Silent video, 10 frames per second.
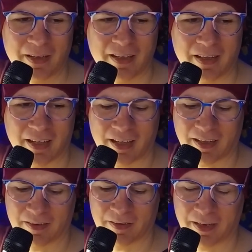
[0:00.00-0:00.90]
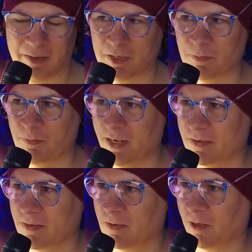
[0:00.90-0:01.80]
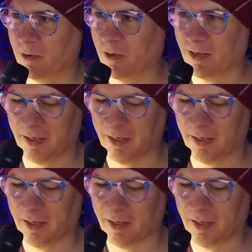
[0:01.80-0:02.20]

her name is Pixel Kohai.